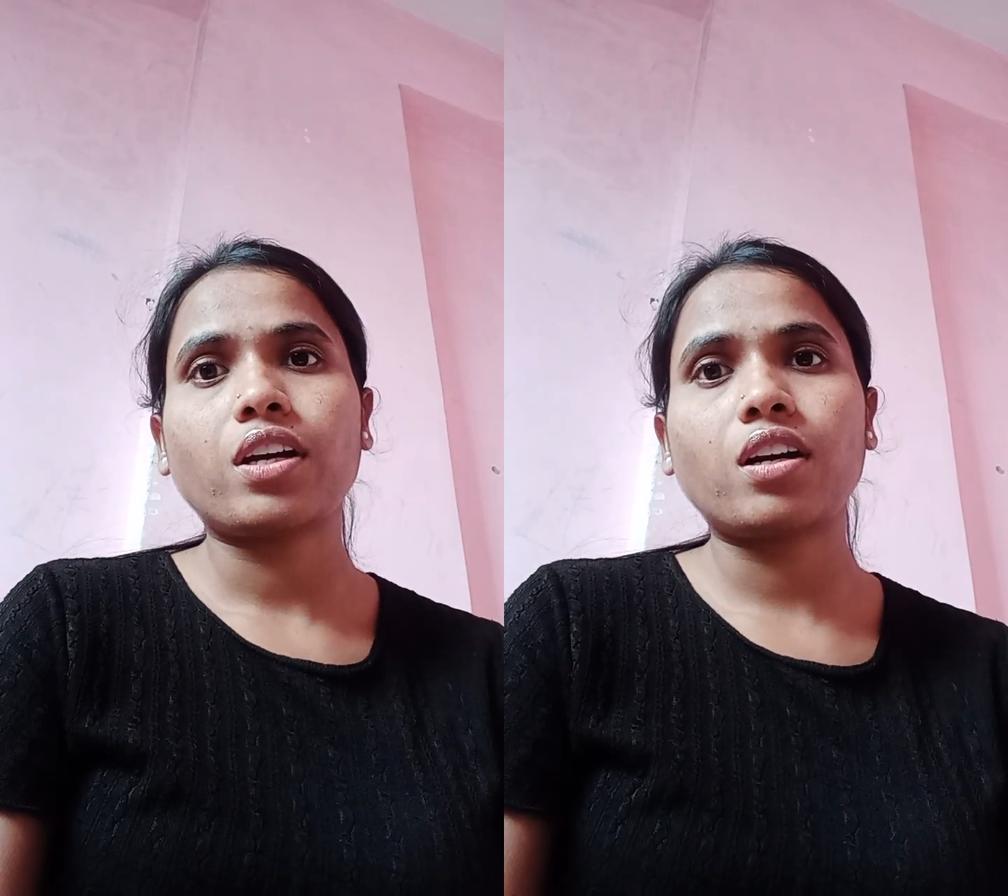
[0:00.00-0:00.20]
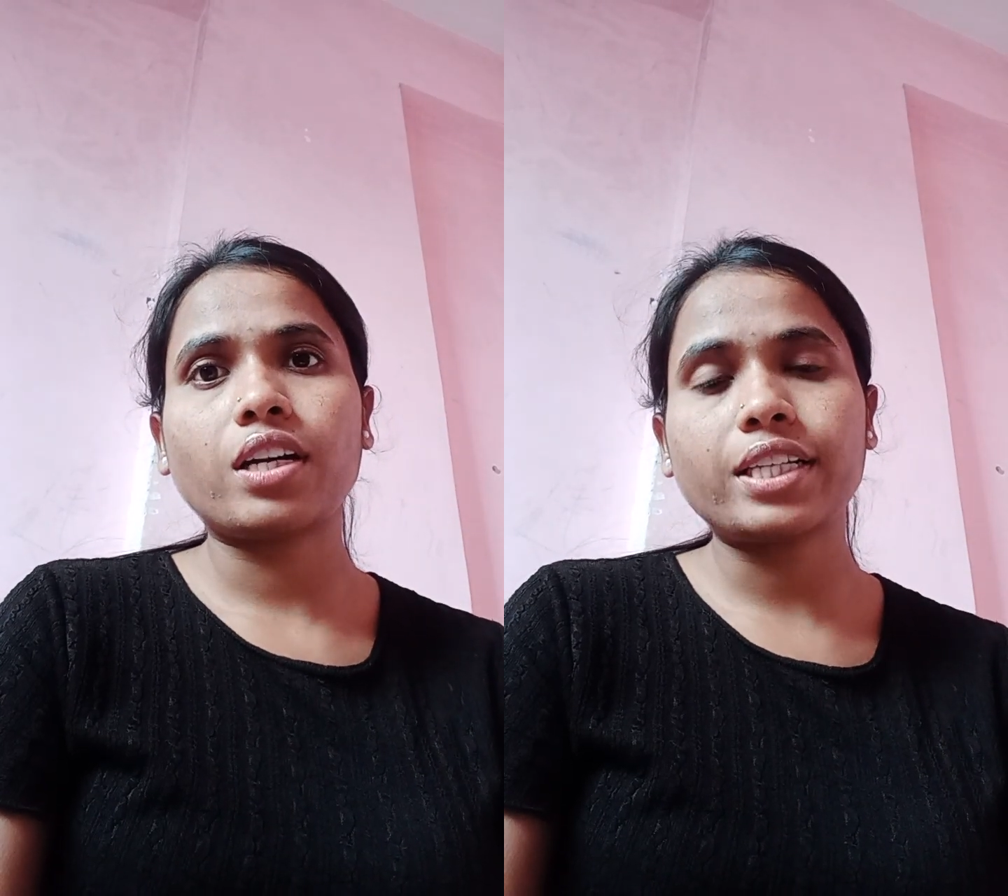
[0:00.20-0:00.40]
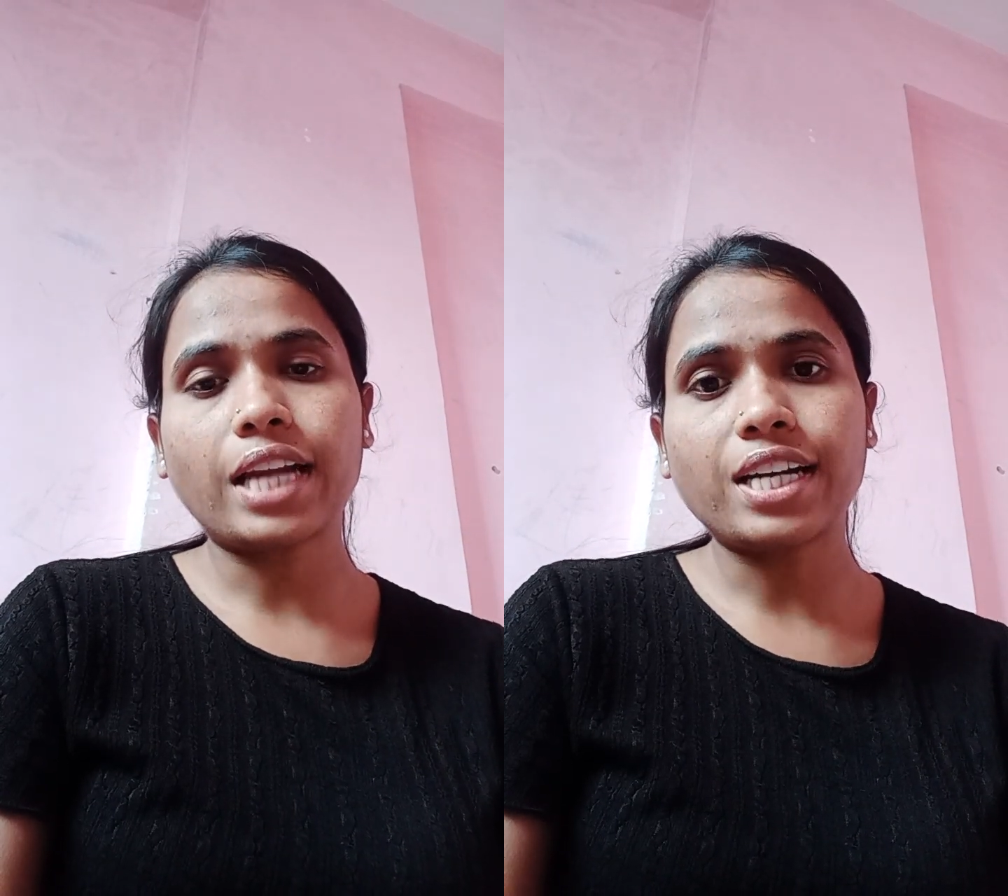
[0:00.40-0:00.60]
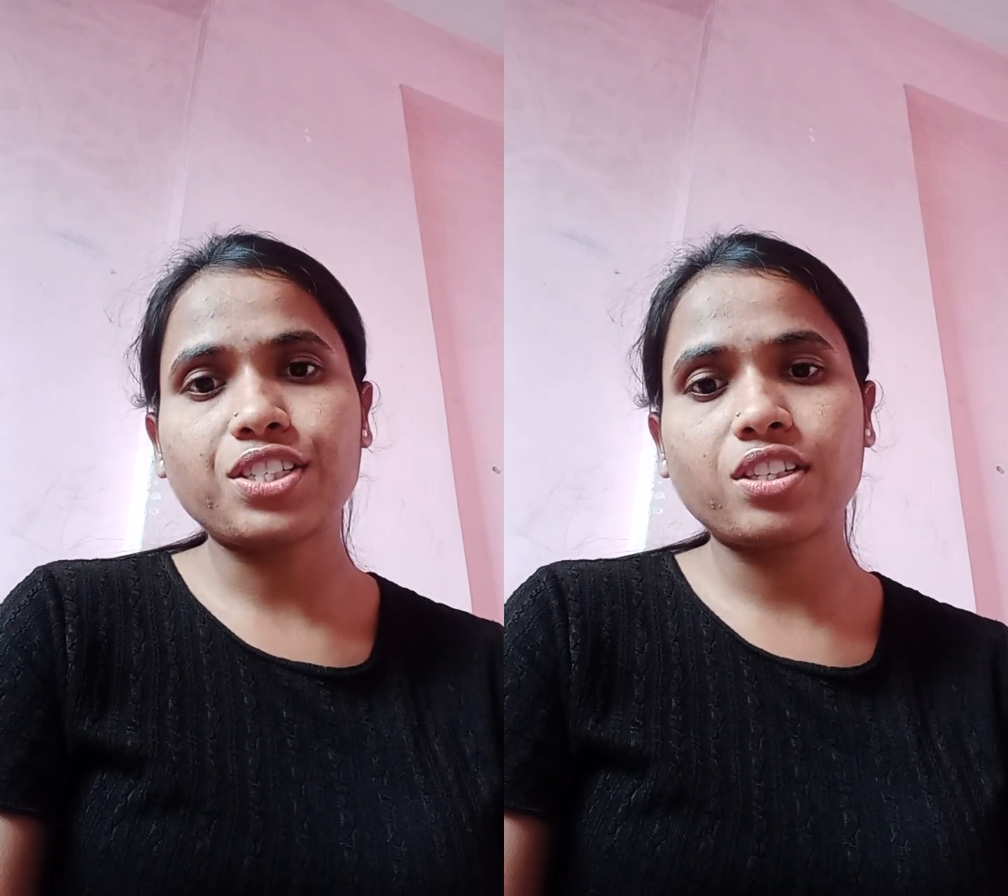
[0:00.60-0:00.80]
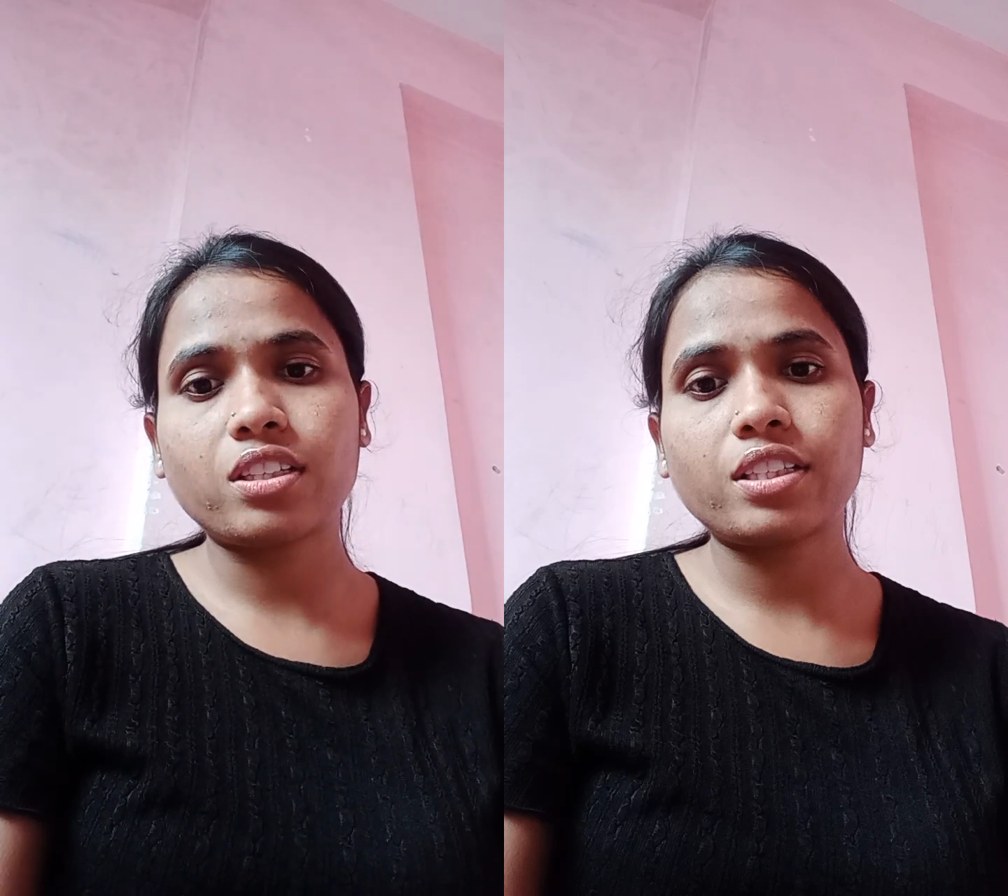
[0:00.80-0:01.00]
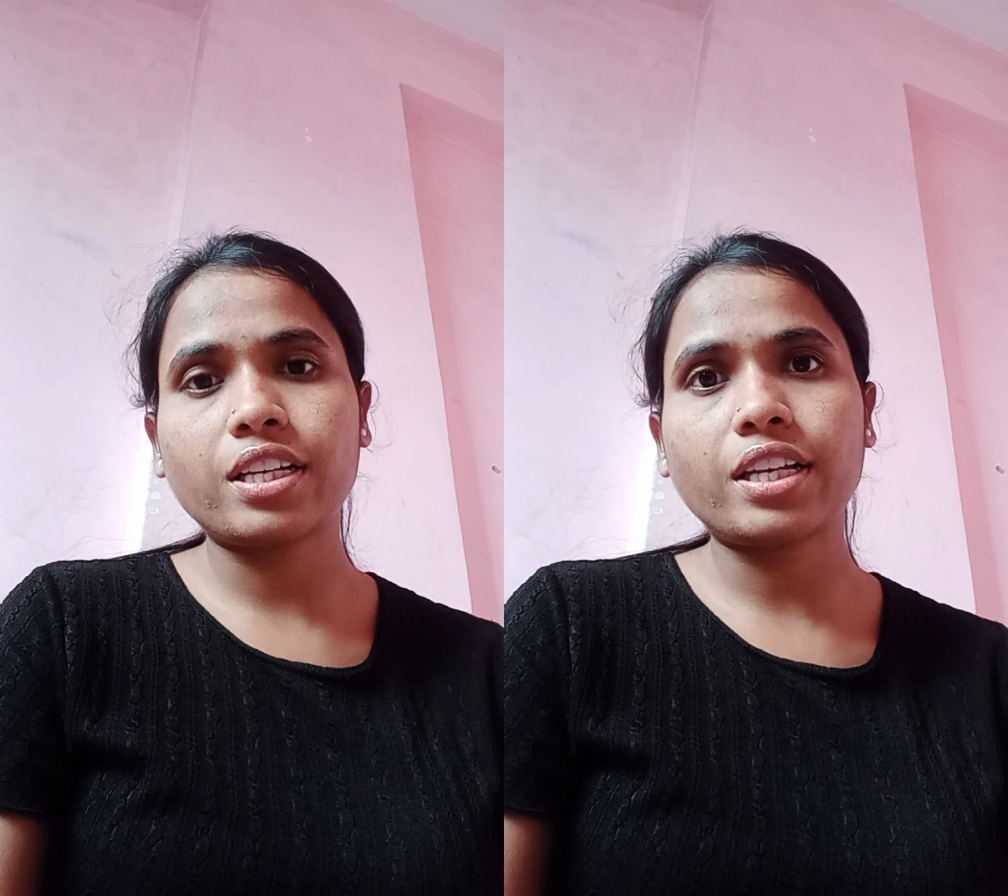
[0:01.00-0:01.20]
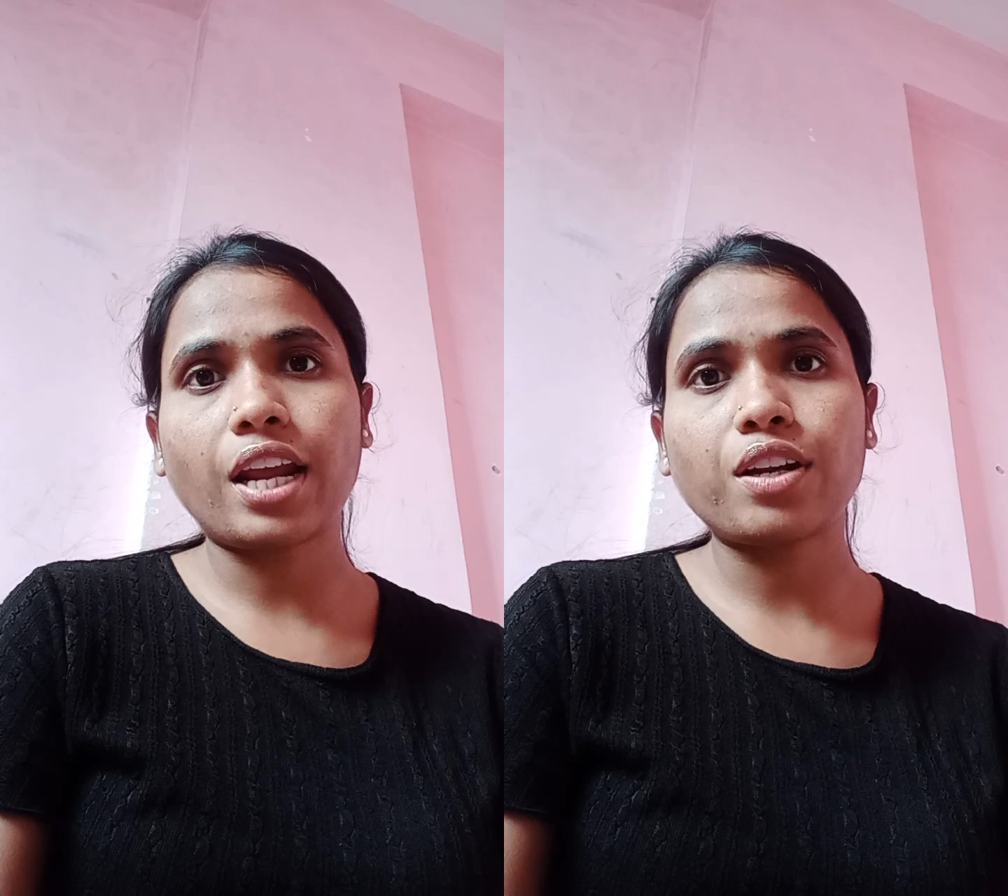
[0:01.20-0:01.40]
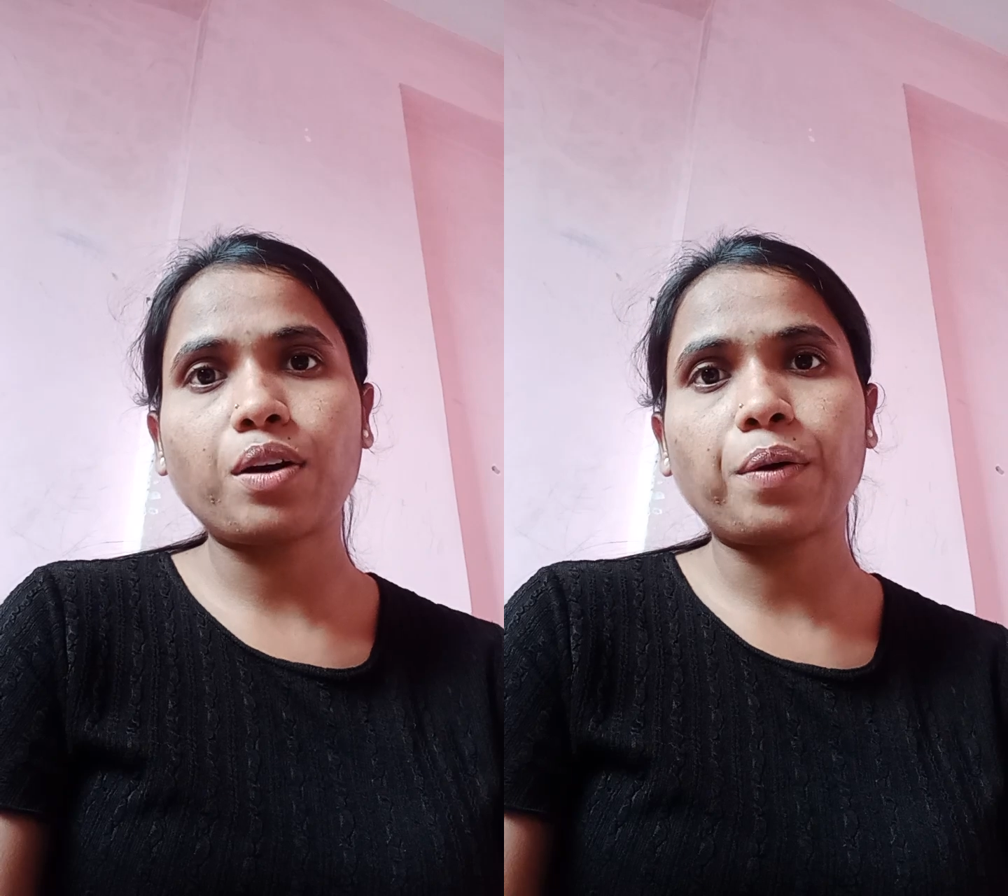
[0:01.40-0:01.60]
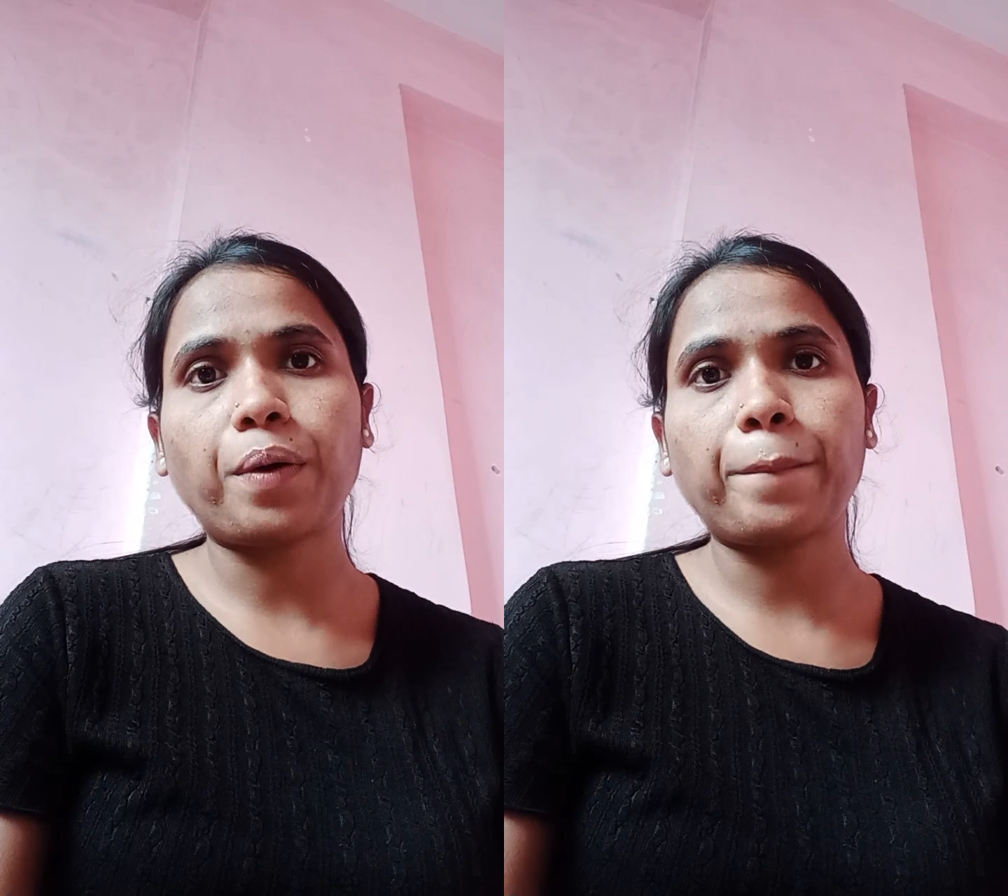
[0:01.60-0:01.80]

In addition, there are